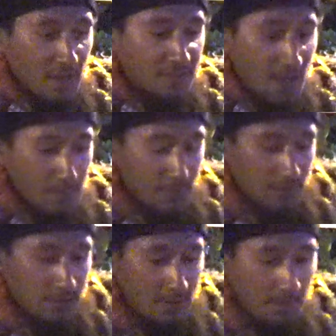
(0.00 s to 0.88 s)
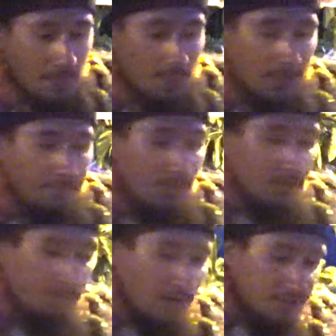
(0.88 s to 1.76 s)
attempt
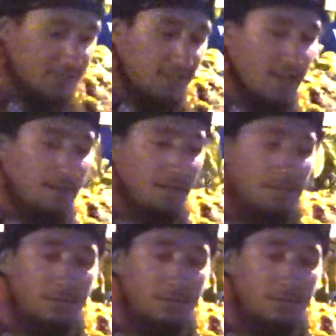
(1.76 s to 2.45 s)
by the state